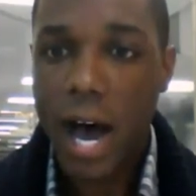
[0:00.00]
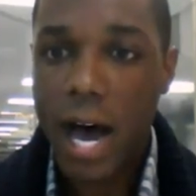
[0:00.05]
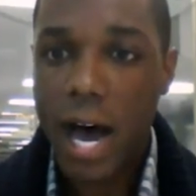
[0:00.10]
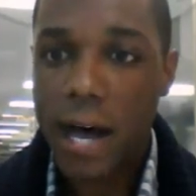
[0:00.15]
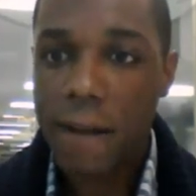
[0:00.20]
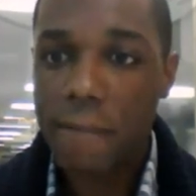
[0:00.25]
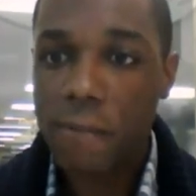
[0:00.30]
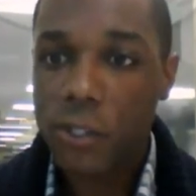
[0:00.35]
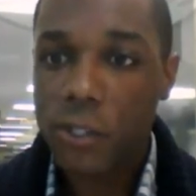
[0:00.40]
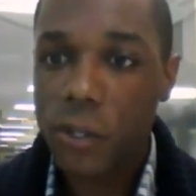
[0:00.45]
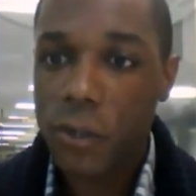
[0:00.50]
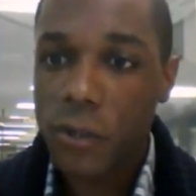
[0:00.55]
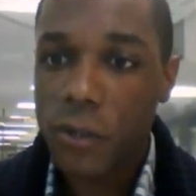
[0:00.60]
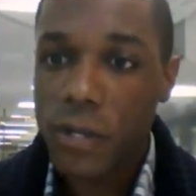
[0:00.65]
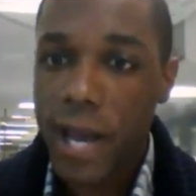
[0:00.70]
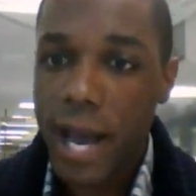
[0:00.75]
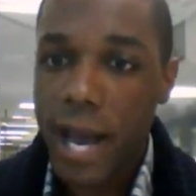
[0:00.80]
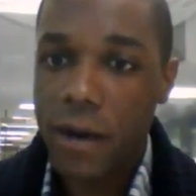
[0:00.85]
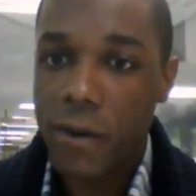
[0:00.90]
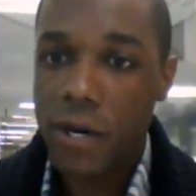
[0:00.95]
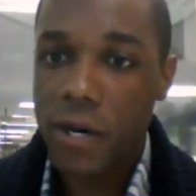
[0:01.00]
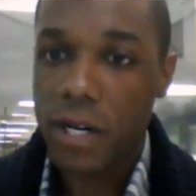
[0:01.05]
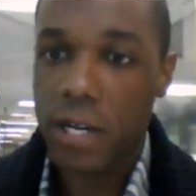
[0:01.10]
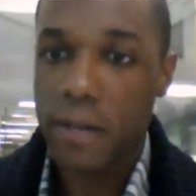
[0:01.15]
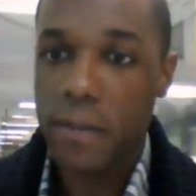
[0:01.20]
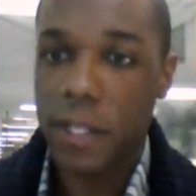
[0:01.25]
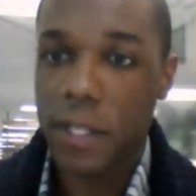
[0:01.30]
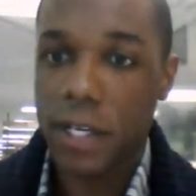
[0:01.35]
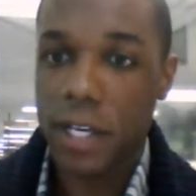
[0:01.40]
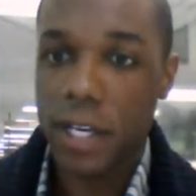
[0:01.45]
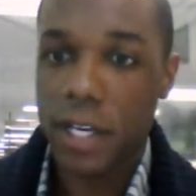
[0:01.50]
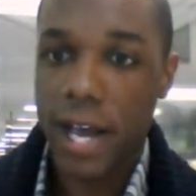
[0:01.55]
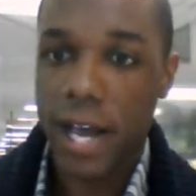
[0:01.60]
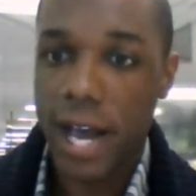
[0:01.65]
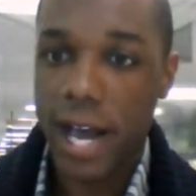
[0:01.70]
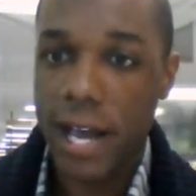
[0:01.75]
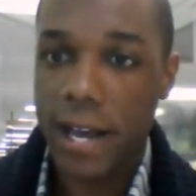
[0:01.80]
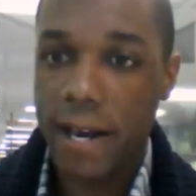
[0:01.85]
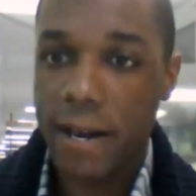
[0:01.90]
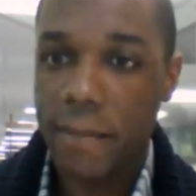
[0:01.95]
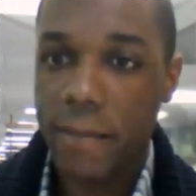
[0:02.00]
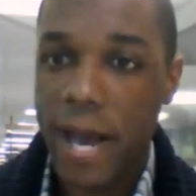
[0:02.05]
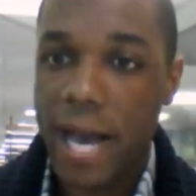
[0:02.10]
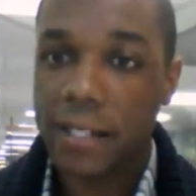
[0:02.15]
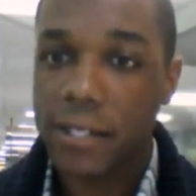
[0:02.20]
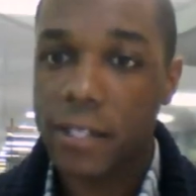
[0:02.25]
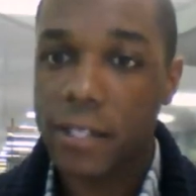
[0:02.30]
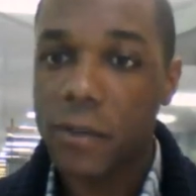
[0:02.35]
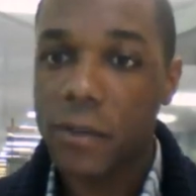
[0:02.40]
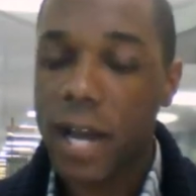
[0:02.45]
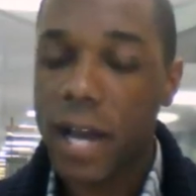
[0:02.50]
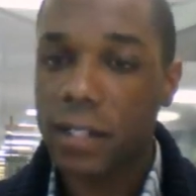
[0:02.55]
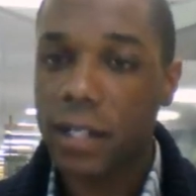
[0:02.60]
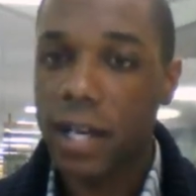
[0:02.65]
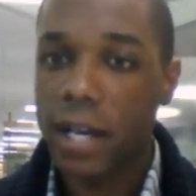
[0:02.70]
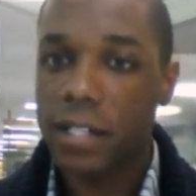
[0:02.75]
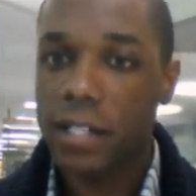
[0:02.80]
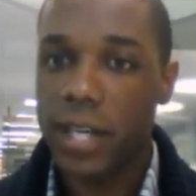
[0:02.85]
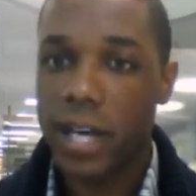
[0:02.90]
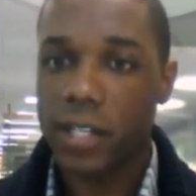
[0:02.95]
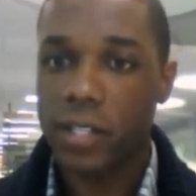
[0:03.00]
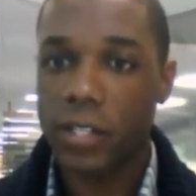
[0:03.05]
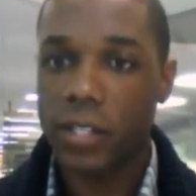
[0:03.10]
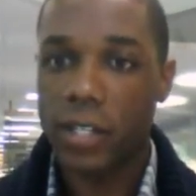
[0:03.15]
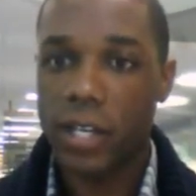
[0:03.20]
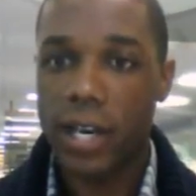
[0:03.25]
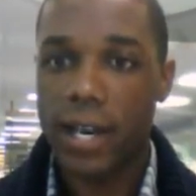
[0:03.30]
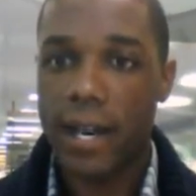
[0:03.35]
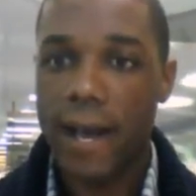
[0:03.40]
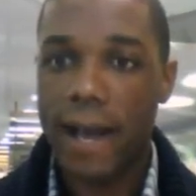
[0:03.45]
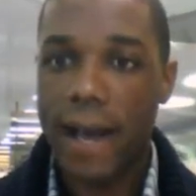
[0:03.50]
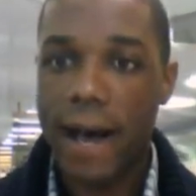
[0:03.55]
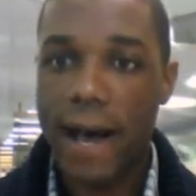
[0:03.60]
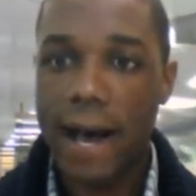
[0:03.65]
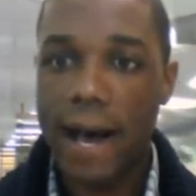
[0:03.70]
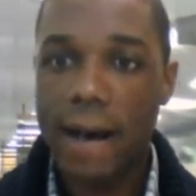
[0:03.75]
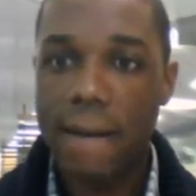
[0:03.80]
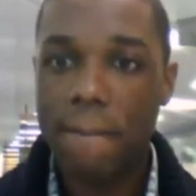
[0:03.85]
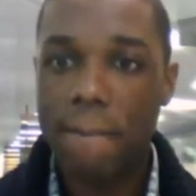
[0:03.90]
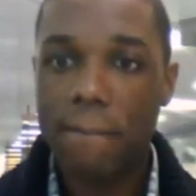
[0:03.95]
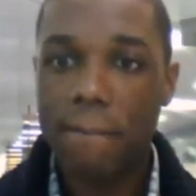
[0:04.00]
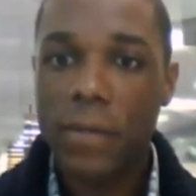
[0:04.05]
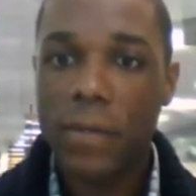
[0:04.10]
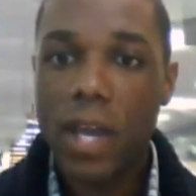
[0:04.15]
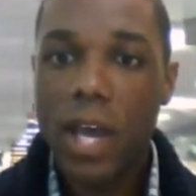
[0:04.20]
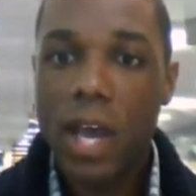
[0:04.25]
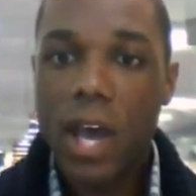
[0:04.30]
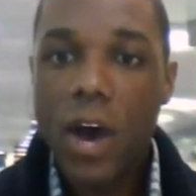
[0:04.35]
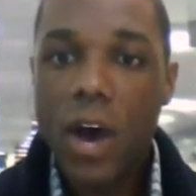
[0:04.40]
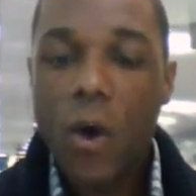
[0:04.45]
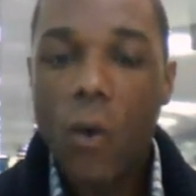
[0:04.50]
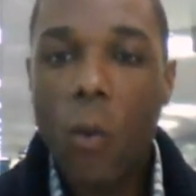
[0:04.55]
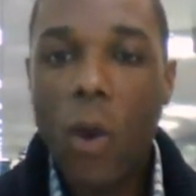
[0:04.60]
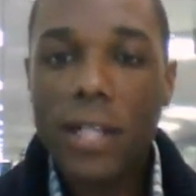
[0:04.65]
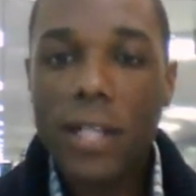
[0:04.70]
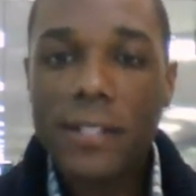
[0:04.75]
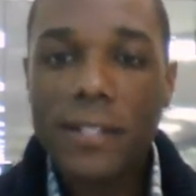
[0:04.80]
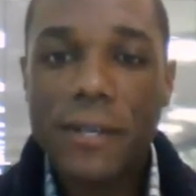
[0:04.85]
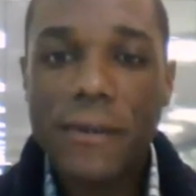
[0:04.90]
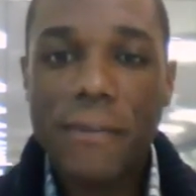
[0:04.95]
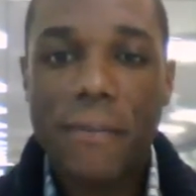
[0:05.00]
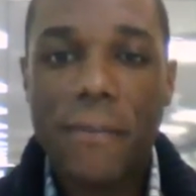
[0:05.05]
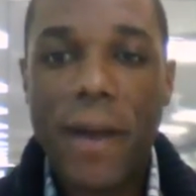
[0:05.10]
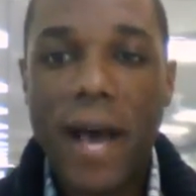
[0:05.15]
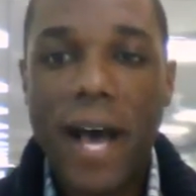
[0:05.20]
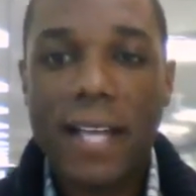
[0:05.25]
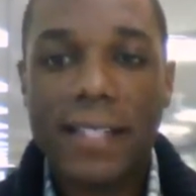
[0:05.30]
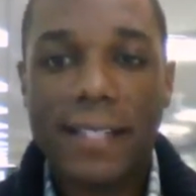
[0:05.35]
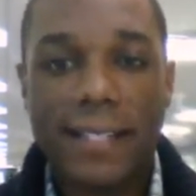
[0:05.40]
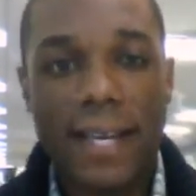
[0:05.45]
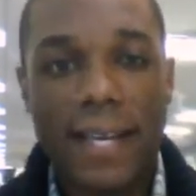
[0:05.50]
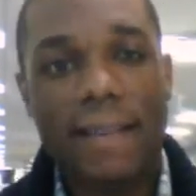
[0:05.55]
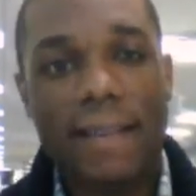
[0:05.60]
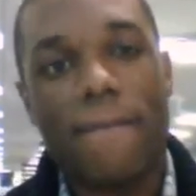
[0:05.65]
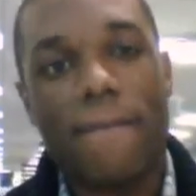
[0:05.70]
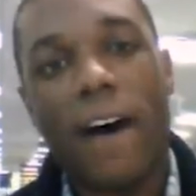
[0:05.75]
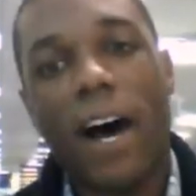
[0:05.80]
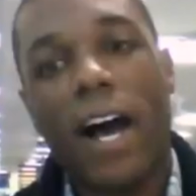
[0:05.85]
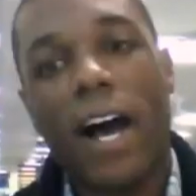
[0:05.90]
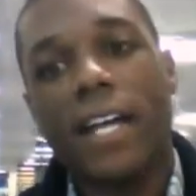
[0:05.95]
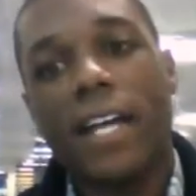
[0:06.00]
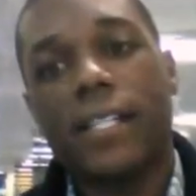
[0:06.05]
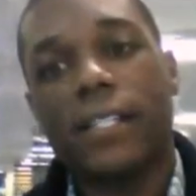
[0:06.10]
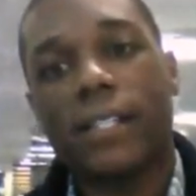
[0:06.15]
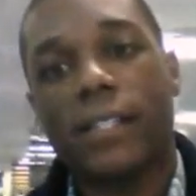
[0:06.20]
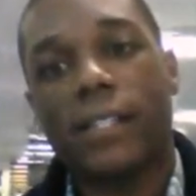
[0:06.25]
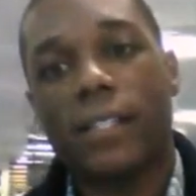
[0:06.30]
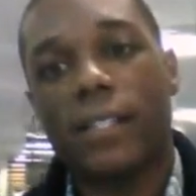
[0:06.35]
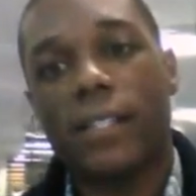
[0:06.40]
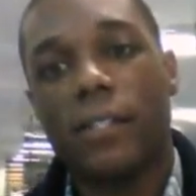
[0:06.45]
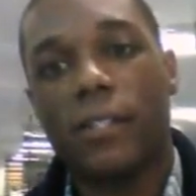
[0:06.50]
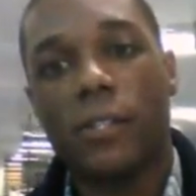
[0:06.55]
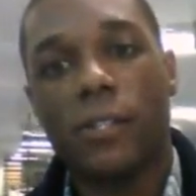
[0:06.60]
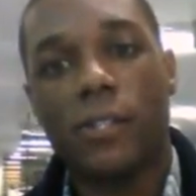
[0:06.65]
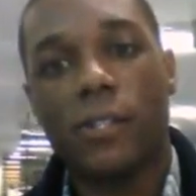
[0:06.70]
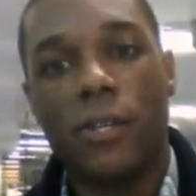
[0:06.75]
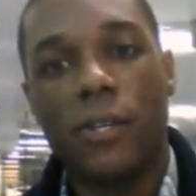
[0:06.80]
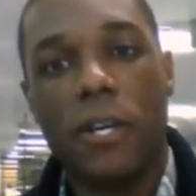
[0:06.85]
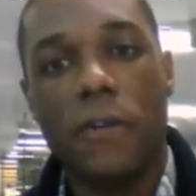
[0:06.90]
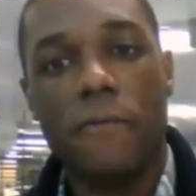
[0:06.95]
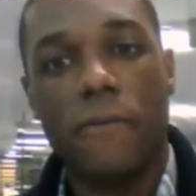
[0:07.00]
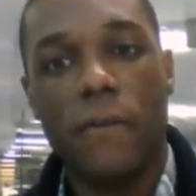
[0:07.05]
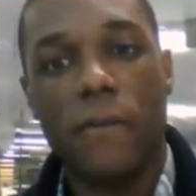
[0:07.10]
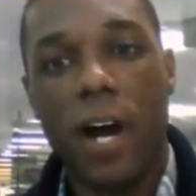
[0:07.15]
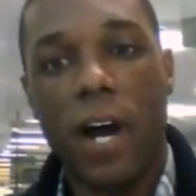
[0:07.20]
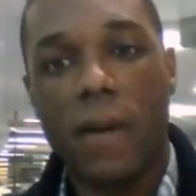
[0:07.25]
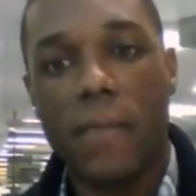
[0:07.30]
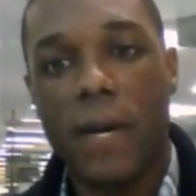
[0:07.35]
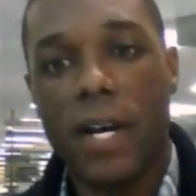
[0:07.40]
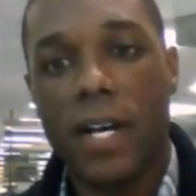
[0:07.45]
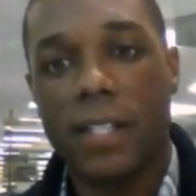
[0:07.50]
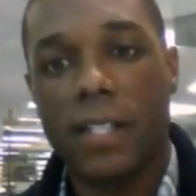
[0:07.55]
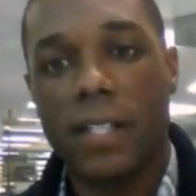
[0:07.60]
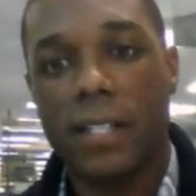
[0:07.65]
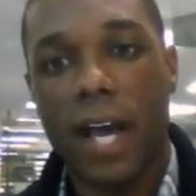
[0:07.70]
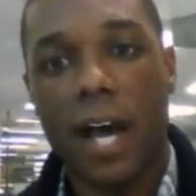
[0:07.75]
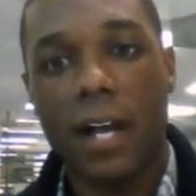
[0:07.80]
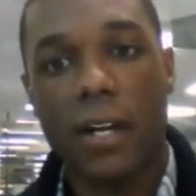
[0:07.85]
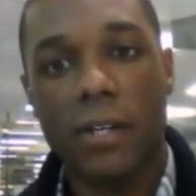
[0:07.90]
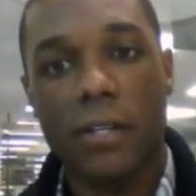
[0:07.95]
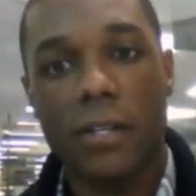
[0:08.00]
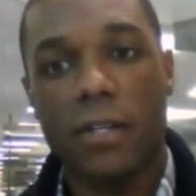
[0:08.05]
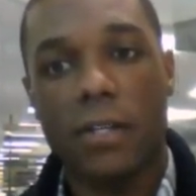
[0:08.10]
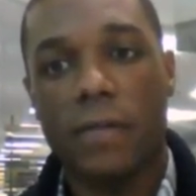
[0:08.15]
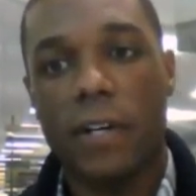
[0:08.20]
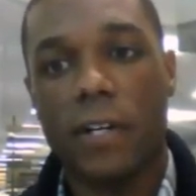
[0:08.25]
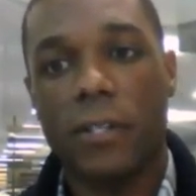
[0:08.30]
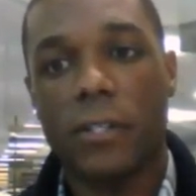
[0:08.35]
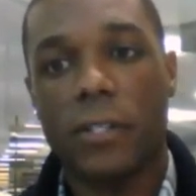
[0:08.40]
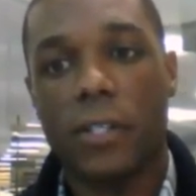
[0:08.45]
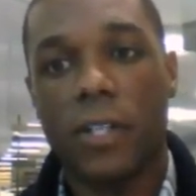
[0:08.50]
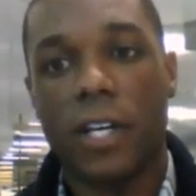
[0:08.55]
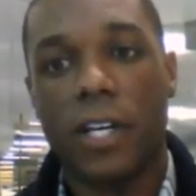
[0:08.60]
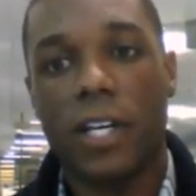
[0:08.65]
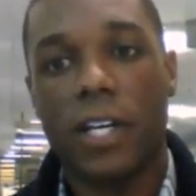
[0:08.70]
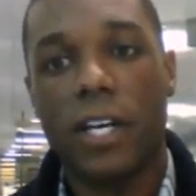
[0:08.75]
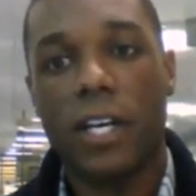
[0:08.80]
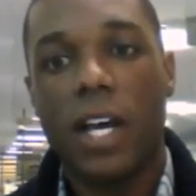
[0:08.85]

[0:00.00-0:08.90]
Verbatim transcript: Um, so now we're going to be looking at, back to the rec letters actually, um, what's the best advice? This is a student from uh, Seattle University.